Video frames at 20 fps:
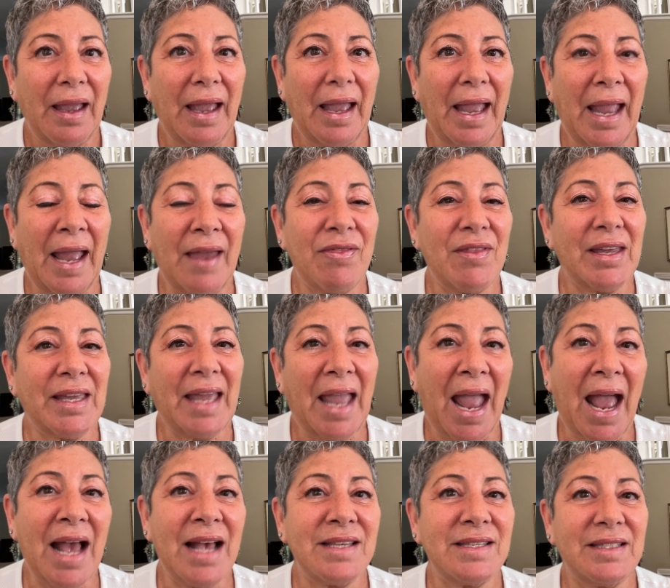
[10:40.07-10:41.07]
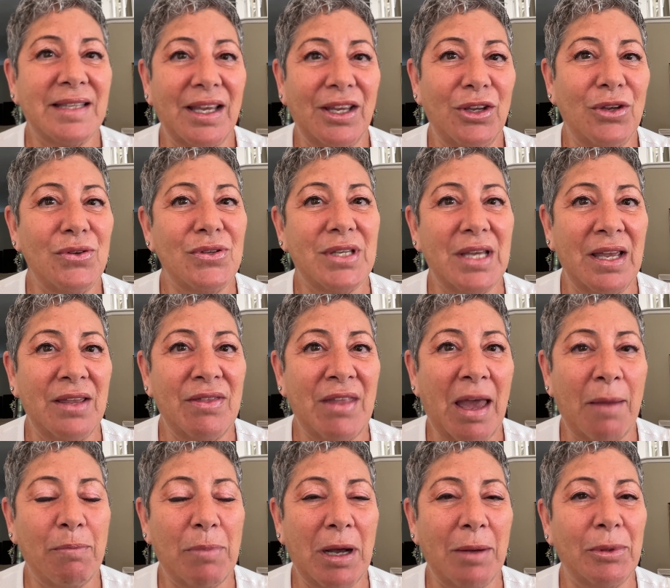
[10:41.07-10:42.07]
and the gas they use in
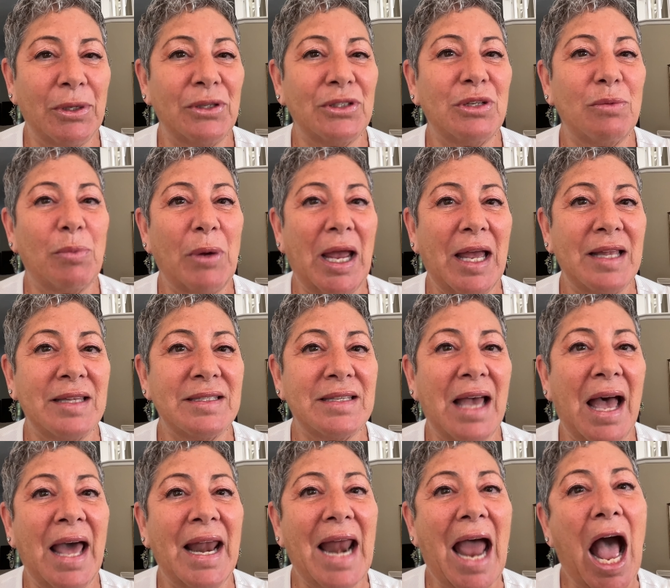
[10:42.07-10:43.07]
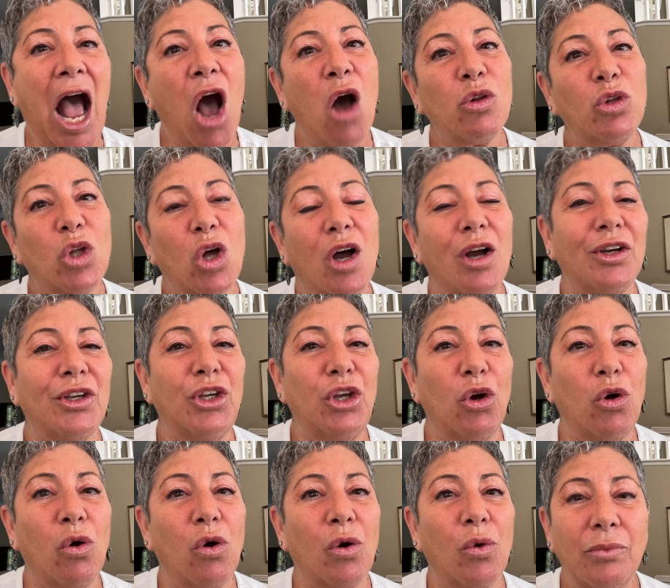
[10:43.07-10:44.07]
that bubble depends on how long
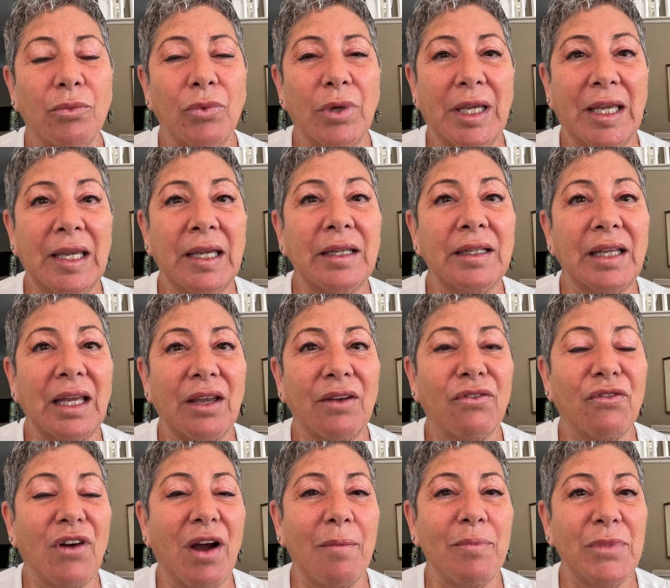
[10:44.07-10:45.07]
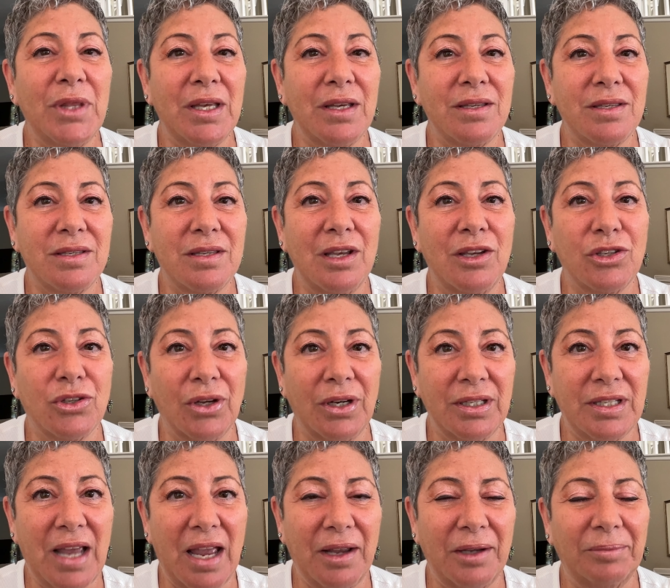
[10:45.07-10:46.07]
your healing from this is going to
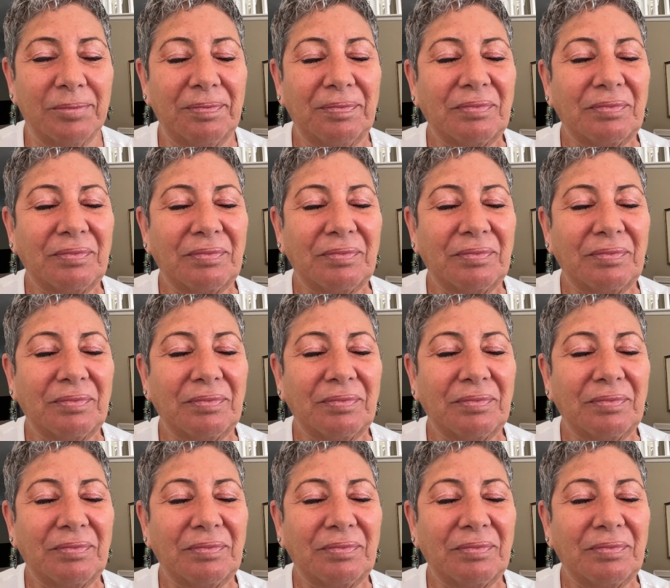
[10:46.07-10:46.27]
take.